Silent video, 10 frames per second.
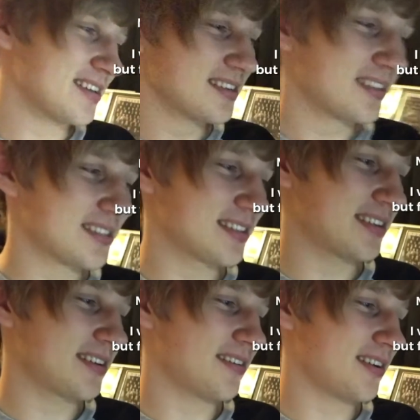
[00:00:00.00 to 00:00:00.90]

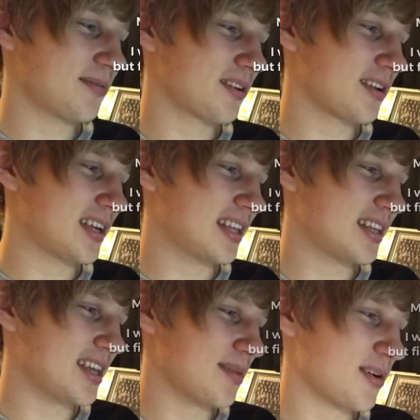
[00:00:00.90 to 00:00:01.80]
So I'm gonna
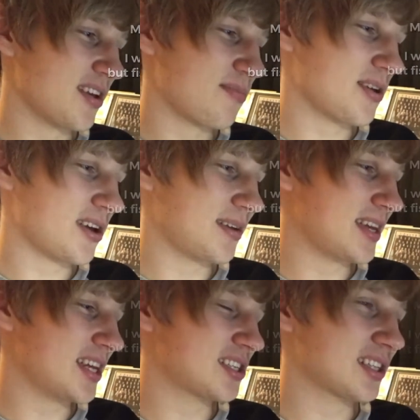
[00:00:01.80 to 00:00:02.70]
name my F B I
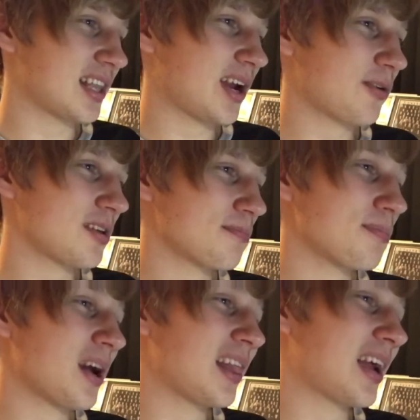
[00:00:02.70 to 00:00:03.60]
agent Larry.
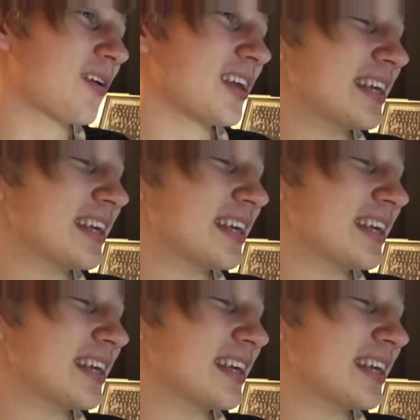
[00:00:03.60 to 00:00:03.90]
Bye, Larry.